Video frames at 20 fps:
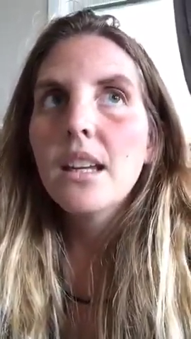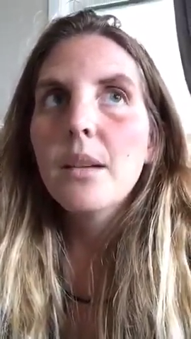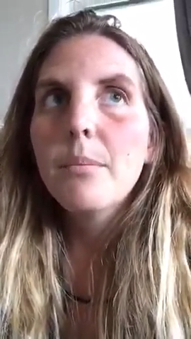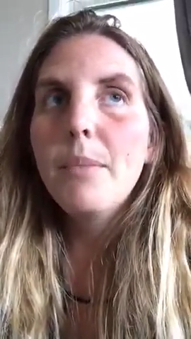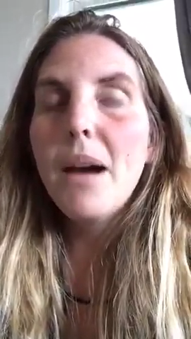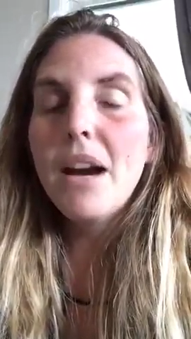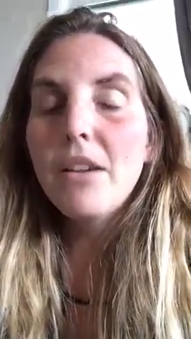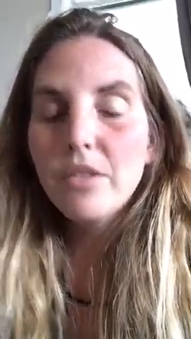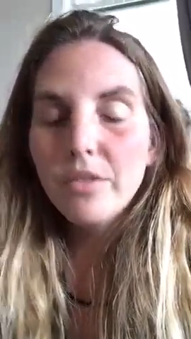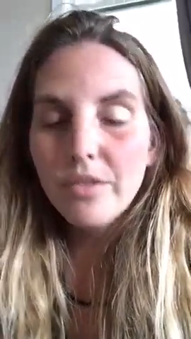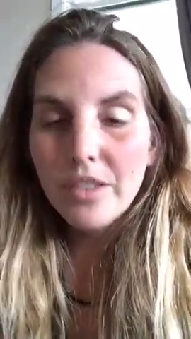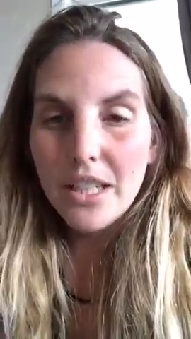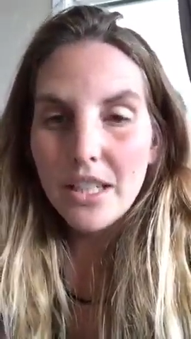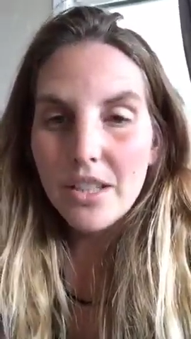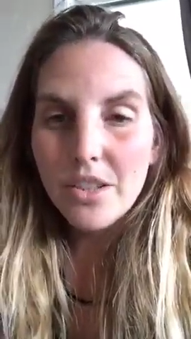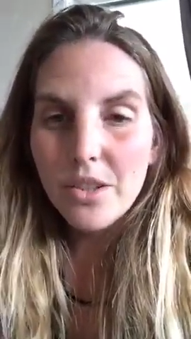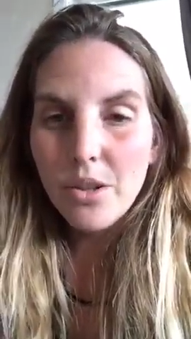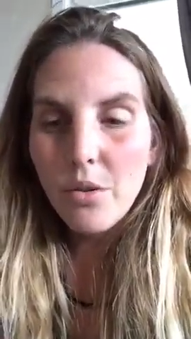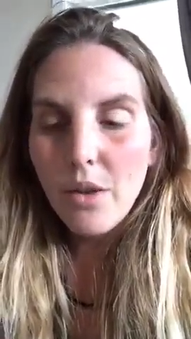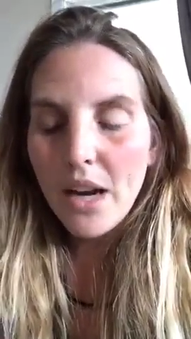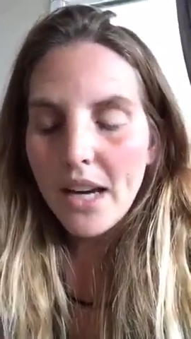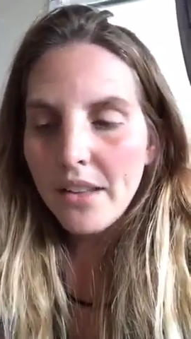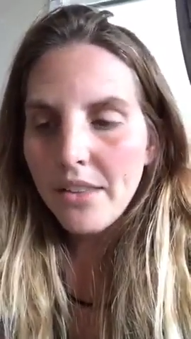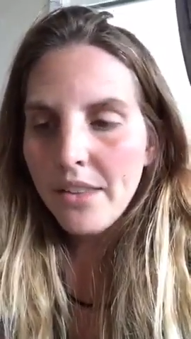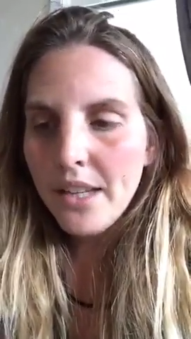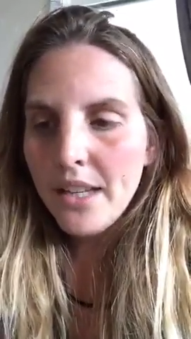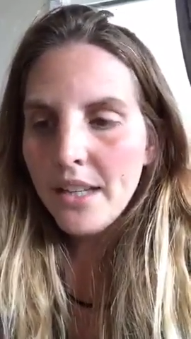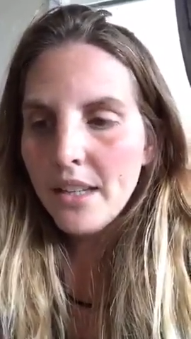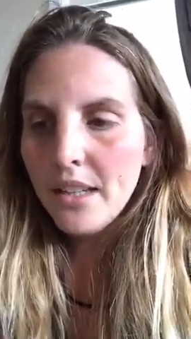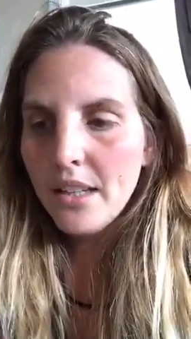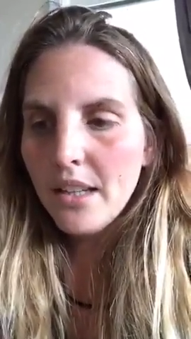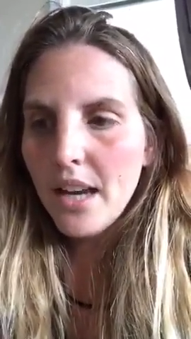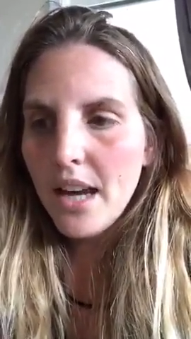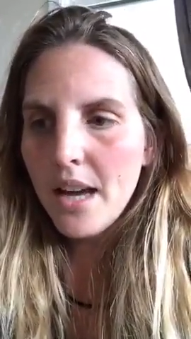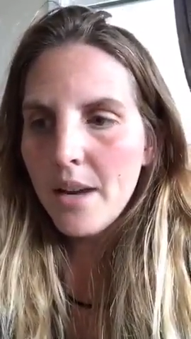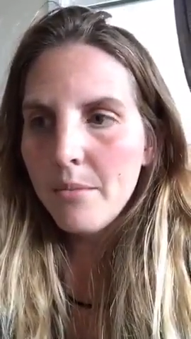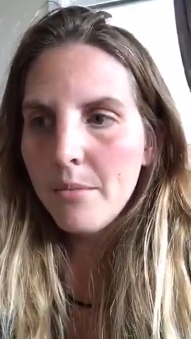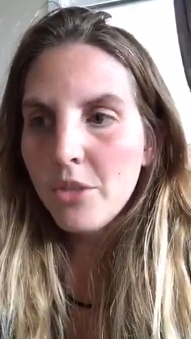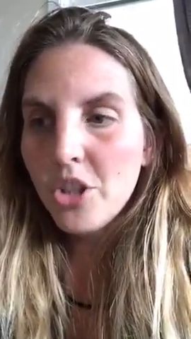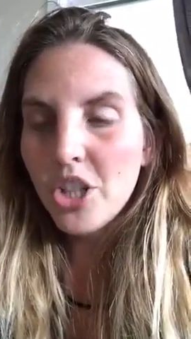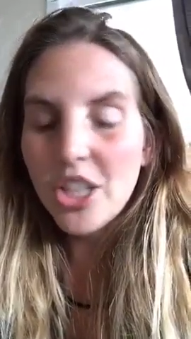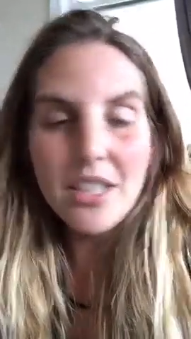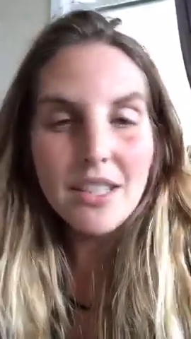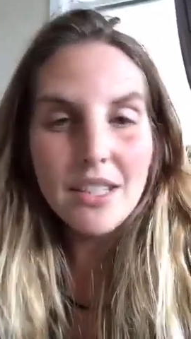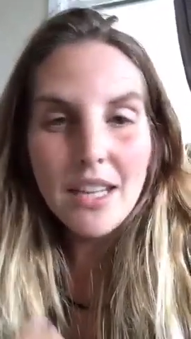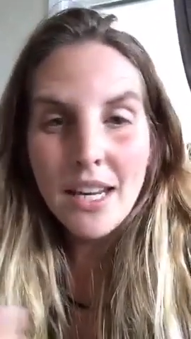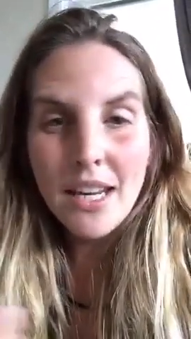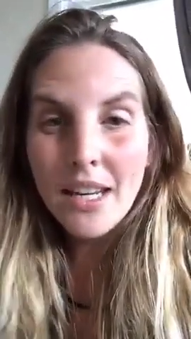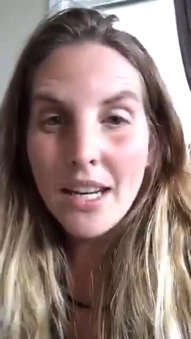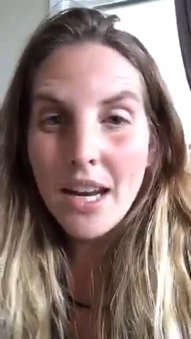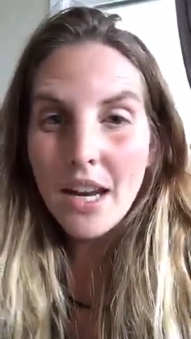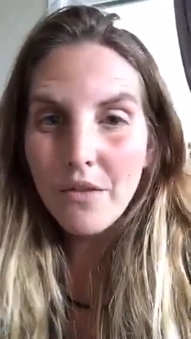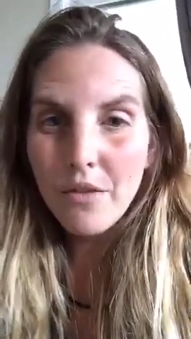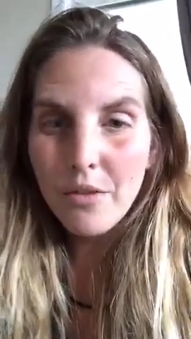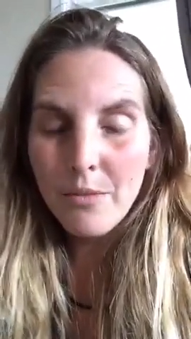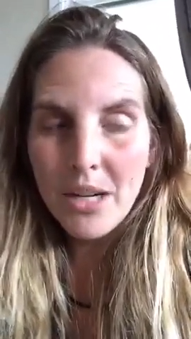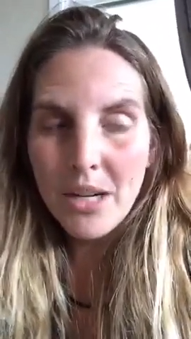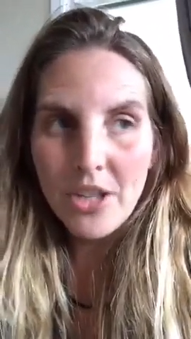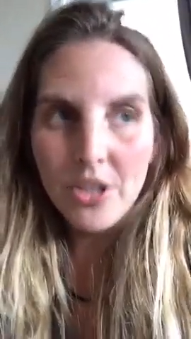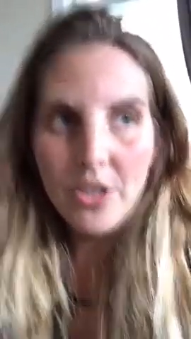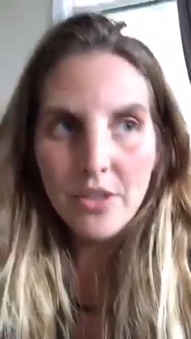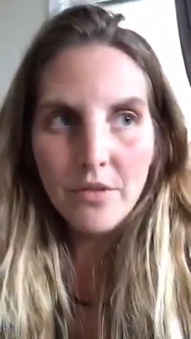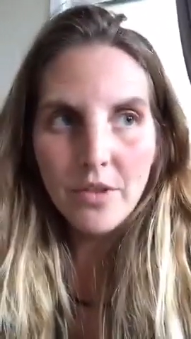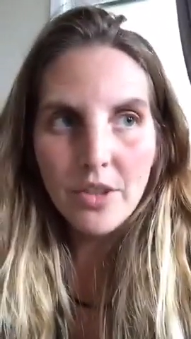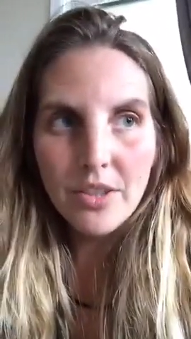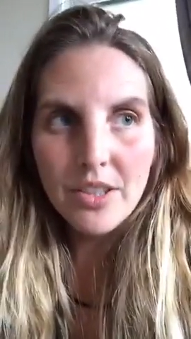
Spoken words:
powerfully. So, I think just saying an affirmation, for